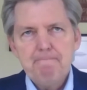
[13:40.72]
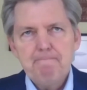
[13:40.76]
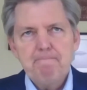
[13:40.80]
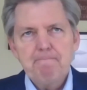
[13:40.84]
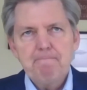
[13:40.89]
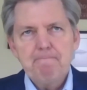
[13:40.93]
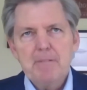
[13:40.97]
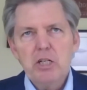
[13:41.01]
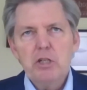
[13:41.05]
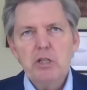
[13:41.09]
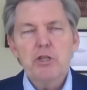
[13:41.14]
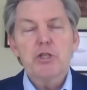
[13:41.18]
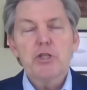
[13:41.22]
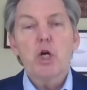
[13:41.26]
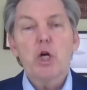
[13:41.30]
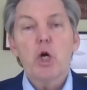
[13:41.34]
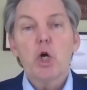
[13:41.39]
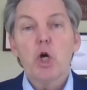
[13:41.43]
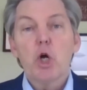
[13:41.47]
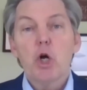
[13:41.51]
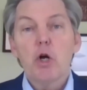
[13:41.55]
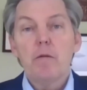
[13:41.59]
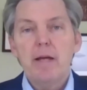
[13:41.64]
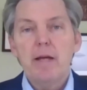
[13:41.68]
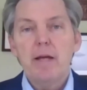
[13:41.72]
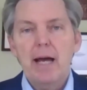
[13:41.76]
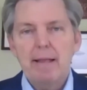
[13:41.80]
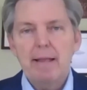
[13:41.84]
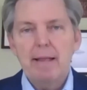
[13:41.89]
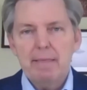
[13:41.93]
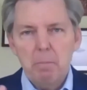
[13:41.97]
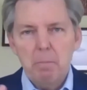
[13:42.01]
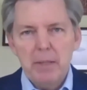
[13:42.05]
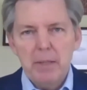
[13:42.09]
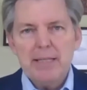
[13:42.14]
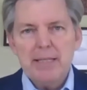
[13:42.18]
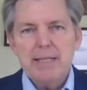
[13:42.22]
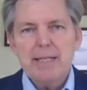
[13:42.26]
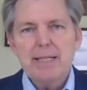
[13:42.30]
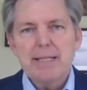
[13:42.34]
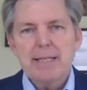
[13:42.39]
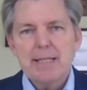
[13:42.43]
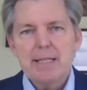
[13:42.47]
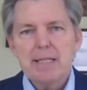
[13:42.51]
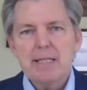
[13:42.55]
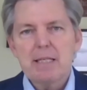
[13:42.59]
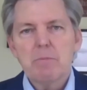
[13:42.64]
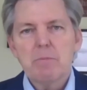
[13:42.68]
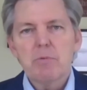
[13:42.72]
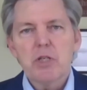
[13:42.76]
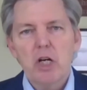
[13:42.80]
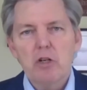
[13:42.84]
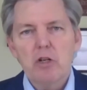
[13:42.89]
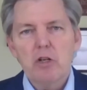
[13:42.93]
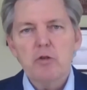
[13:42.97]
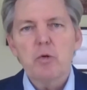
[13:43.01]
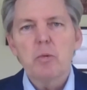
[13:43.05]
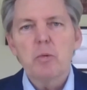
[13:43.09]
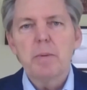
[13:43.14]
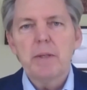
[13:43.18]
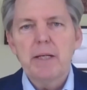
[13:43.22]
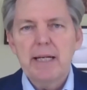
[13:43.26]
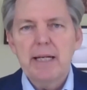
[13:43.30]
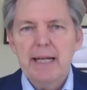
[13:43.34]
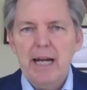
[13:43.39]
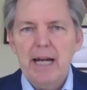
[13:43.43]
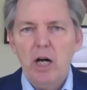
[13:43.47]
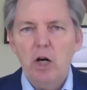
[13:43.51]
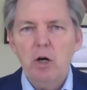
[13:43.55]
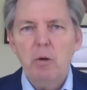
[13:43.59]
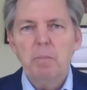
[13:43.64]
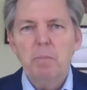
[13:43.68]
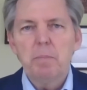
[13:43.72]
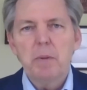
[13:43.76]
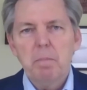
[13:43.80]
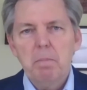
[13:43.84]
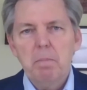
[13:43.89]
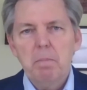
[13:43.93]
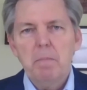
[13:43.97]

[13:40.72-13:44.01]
concern that businesses themselves were being helped,